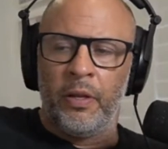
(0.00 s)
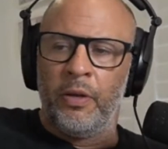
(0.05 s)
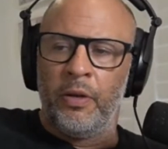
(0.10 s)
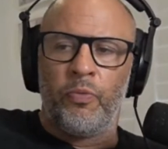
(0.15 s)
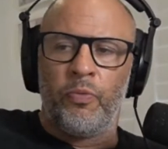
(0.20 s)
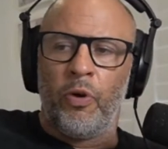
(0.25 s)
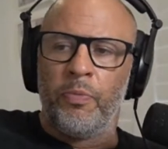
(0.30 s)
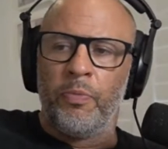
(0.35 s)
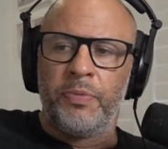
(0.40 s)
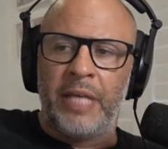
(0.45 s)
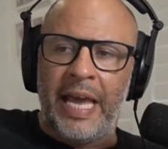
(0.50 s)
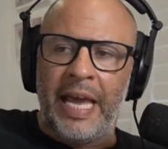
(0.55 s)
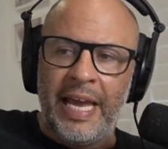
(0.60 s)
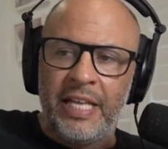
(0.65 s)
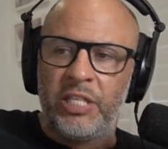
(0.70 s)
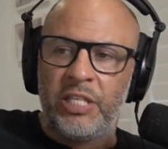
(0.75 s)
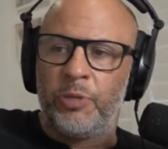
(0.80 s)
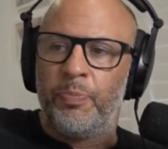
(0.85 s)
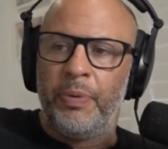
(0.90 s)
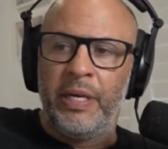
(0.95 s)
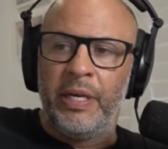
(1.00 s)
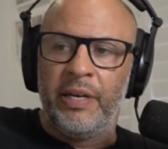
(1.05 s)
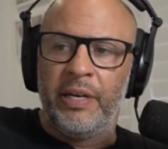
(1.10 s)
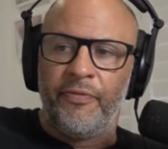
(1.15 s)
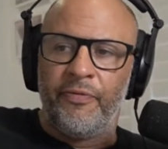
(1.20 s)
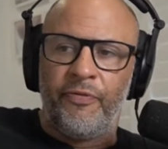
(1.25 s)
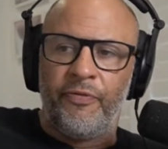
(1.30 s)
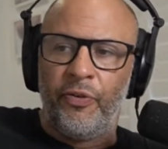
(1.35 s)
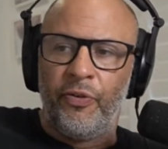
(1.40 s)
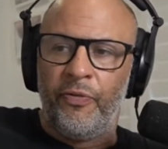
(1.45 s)
Rob's hand speed
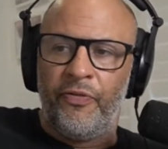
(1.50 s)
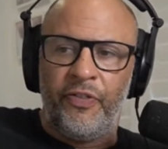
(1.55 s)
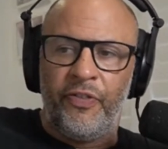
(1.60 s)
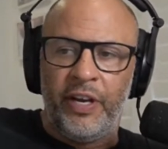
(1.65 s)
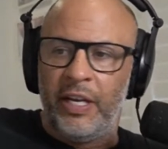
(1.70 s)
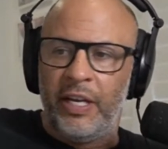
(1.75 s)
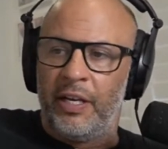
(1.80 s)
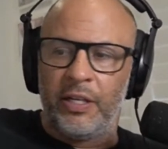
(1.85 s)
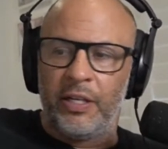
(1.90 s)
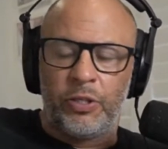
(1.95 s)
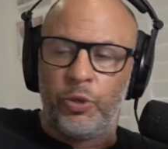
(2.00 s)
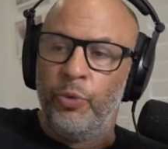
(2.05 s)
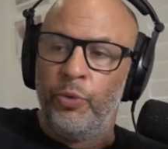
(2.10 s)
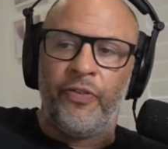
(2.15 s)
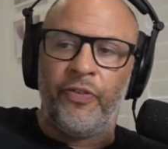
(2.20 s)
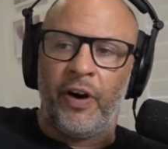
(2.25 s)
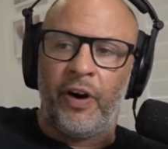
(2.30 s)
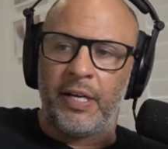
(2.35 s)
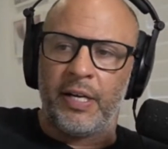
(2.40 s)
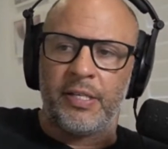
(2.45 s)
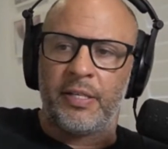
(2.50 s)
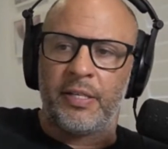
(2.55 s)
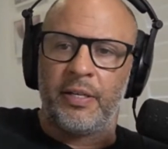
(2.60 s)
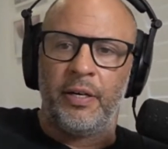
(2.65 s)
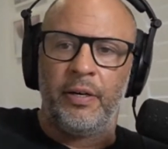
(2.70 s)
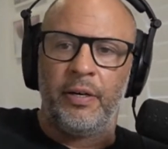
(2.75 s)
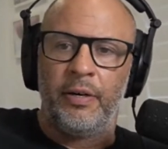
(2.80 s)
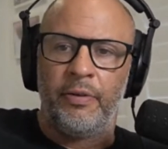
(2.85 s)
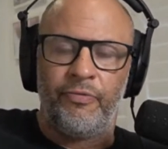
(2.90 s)
and feet are too fast